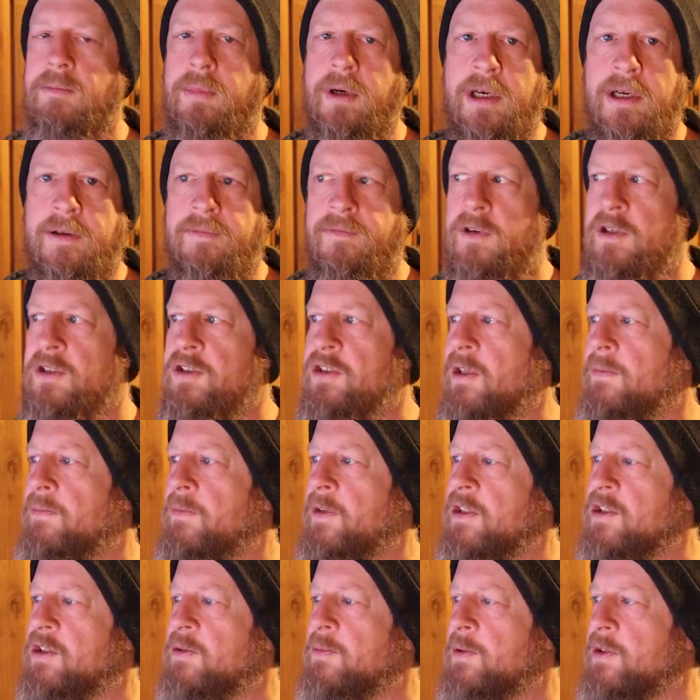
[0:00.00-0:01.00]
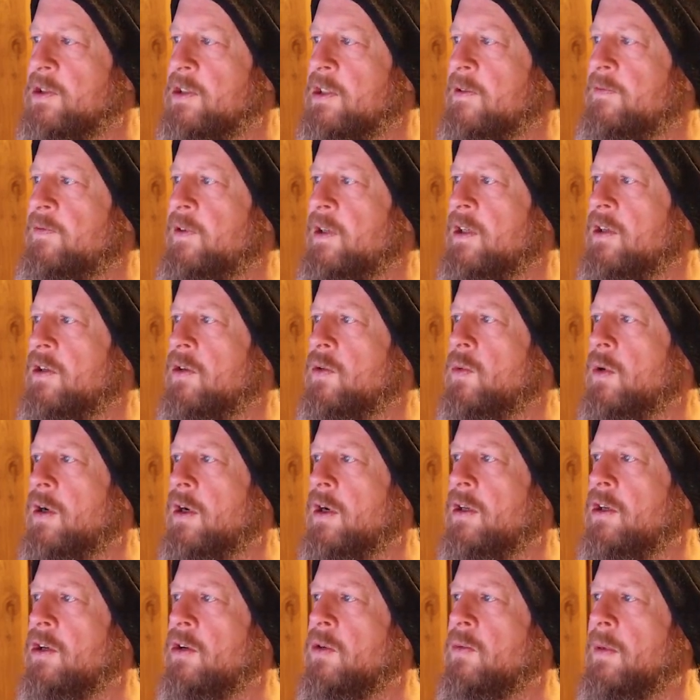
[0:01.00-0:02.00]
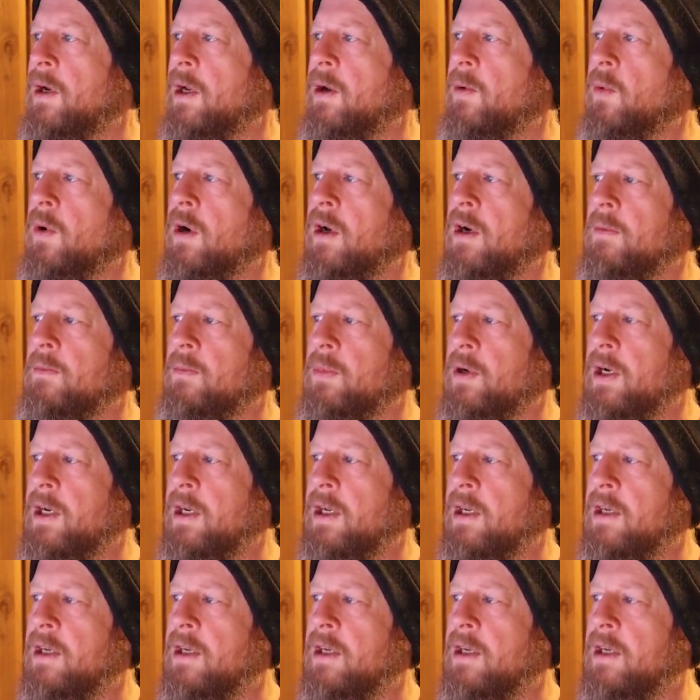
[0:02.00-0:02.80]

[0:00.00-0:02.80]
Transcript: But if there's something specific you want, you might want to bring